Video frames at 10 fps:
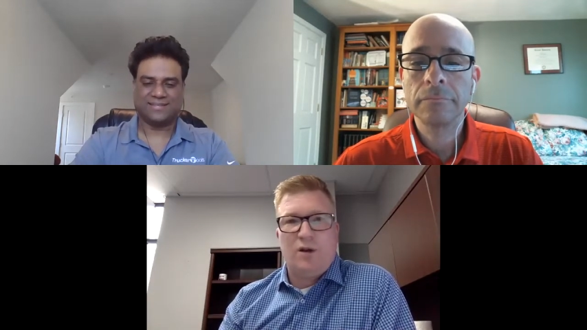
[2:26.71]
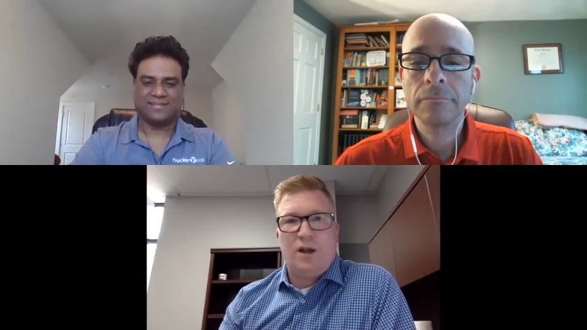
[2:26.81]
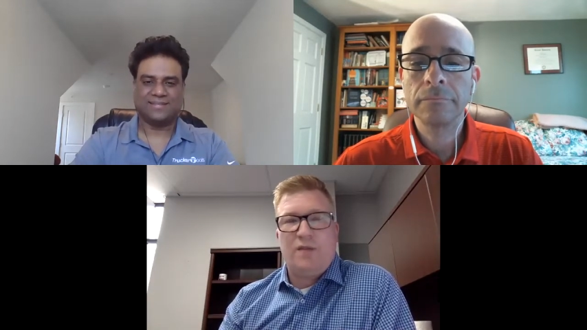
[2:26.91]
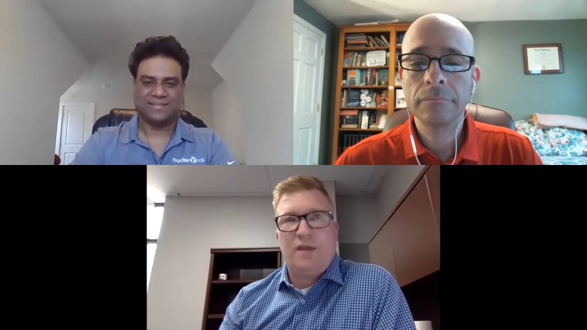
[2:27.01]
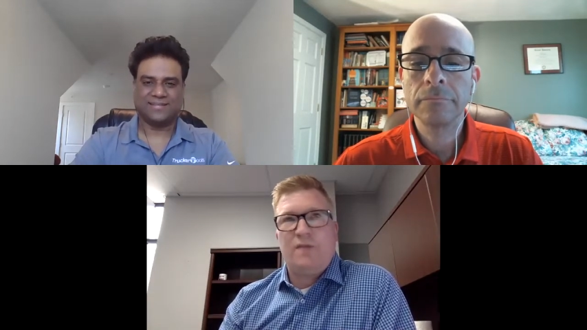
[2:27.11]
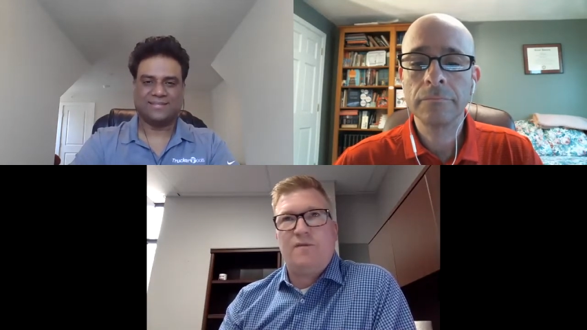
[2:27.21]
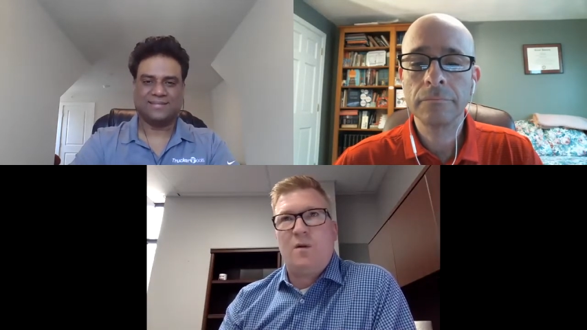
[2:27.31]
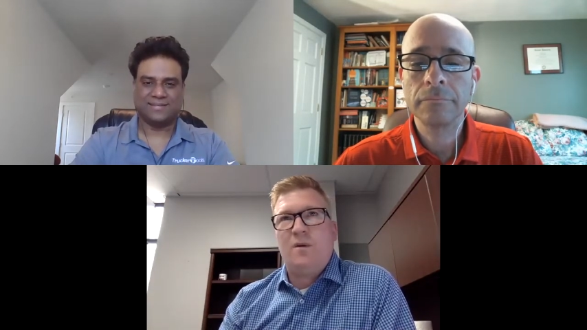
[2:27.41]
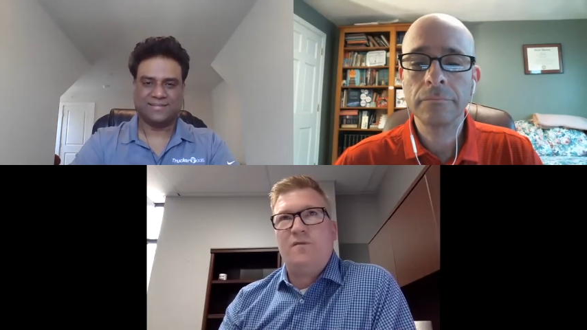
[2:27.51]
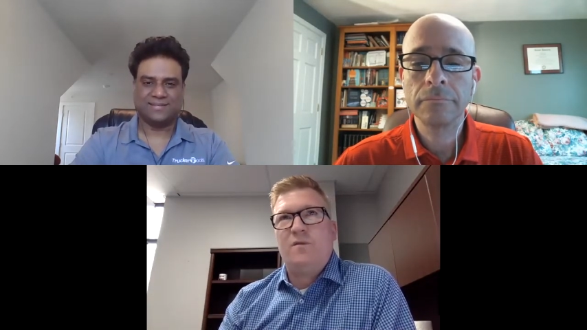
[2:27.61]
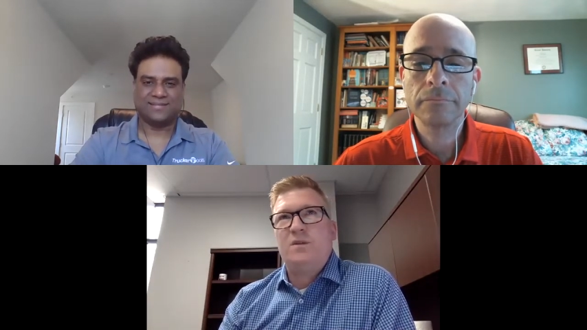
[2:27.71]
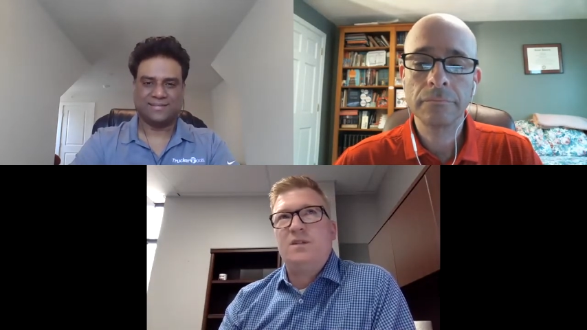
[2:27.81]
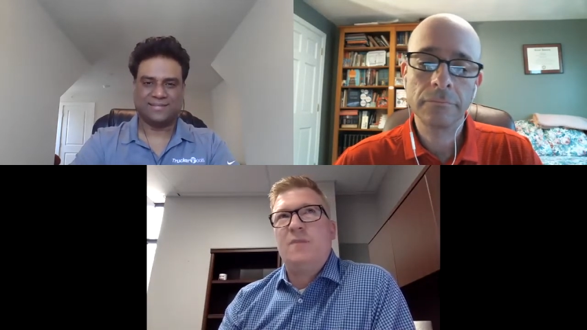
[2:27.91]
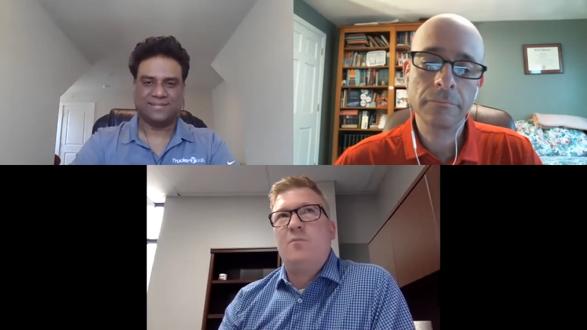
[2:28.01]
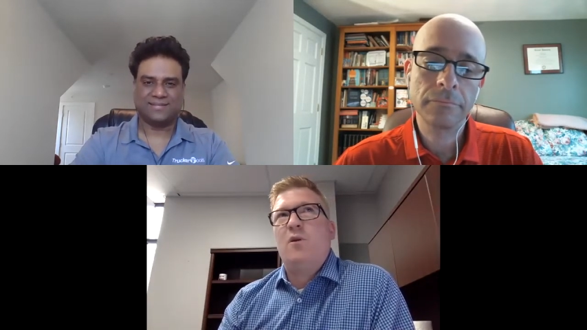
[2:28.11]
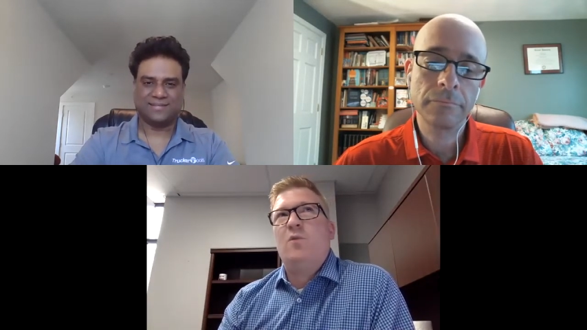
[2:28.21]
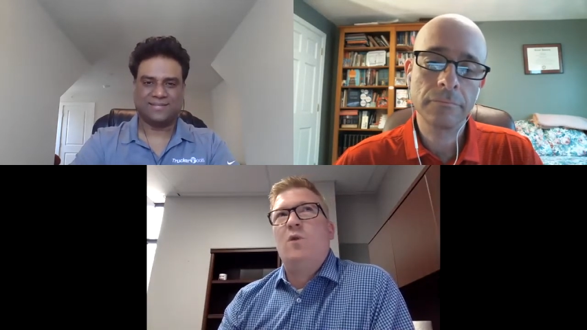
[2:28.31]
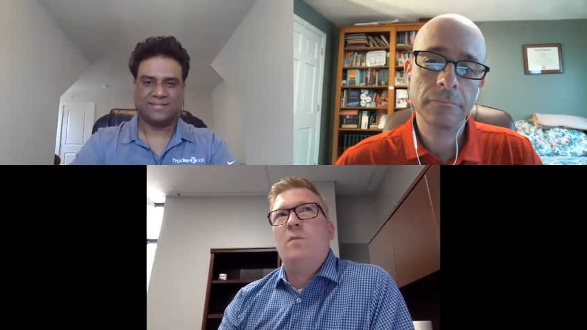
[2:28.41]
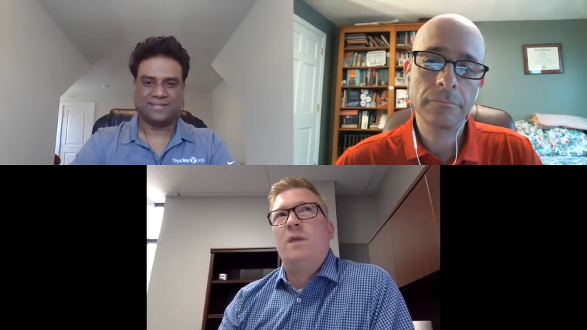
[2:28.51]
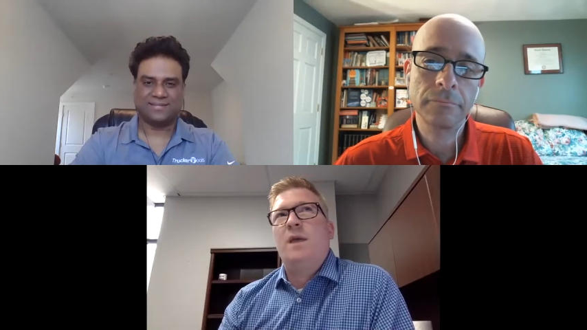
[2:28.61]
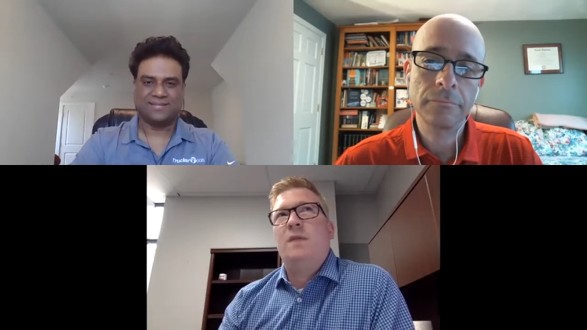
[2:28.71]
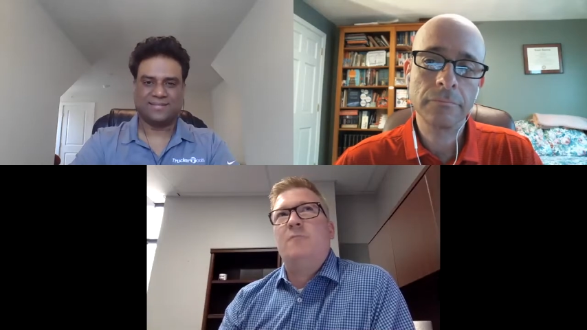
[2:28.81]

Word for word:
Speaker 1: And I think from a, from a standpoint of what made